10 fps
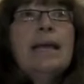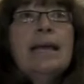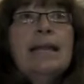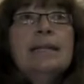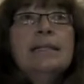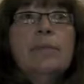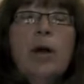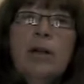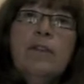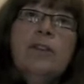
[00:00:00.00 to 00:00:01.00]
It is a
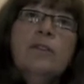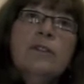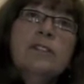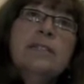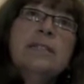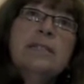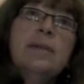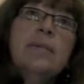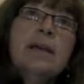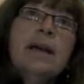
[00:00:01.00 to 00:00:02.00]
part of the university
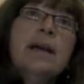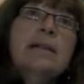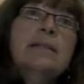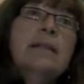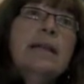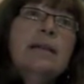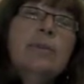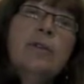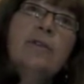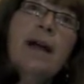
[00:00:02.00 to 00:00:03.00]
system because
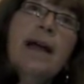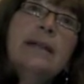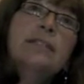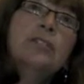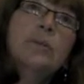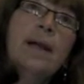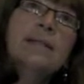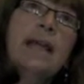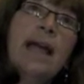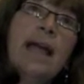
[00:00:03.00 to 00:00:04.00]
it provides
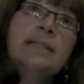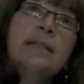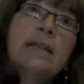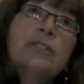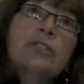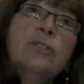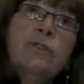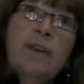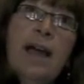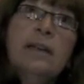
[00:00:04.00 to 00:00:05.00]
direct access to
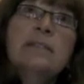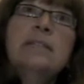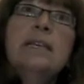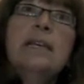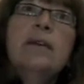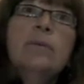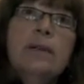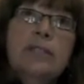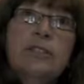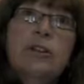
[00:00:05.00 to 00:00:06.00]
faculty,
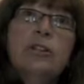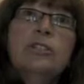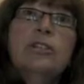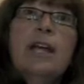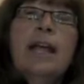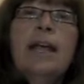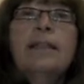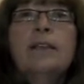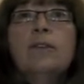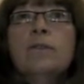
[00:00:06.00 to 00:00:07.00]
research,
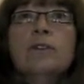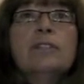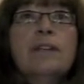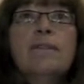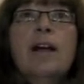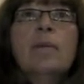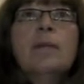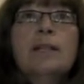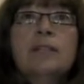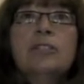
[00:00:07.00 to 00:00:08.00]
and the university
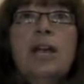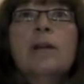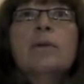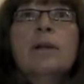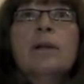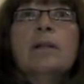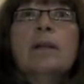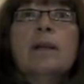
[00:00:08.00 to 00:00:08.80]
environment in general.